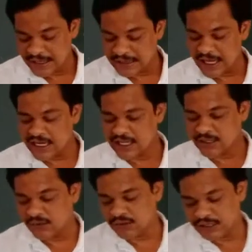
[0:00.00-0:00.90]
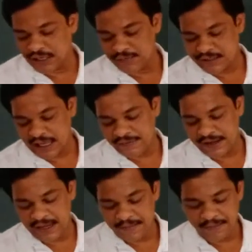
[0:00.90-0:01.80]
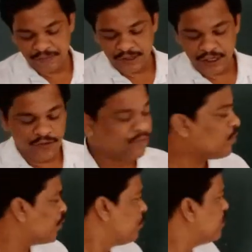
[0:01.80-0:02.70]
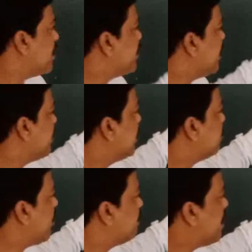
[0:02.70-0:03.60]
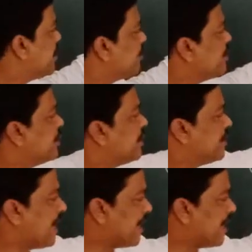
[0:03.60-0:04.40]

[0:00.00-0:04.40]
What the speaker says: These terms are very new for you in this point based on certain